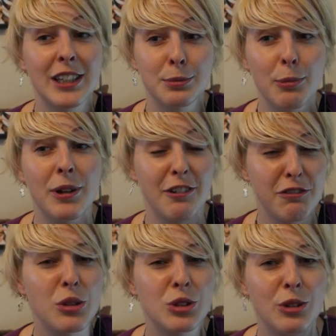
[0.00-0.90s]
That's probably a
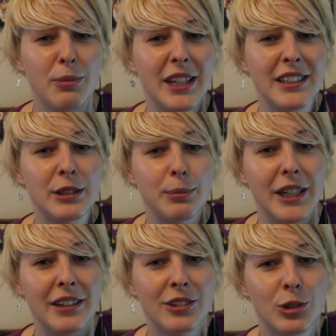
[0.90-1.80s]
few too many to
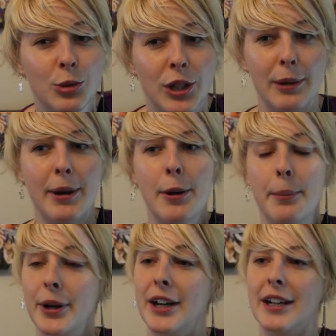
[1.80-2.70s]
be talking
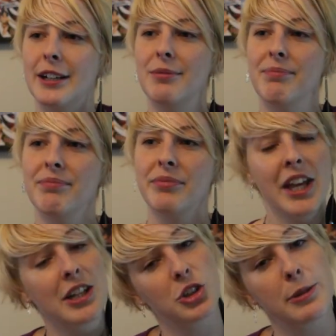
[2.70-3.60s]
about, but
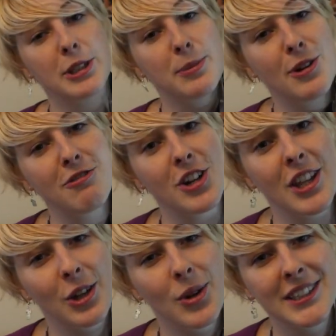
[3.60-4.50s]
yeah, join me tomorrow for
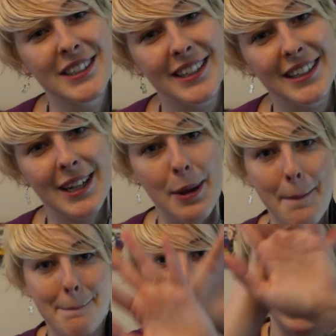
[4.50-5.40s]
another question.
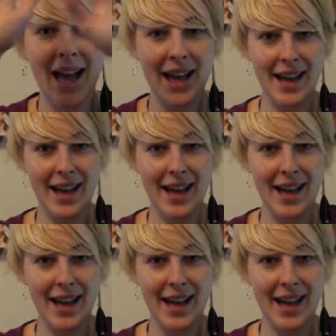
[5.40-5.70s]
Bye.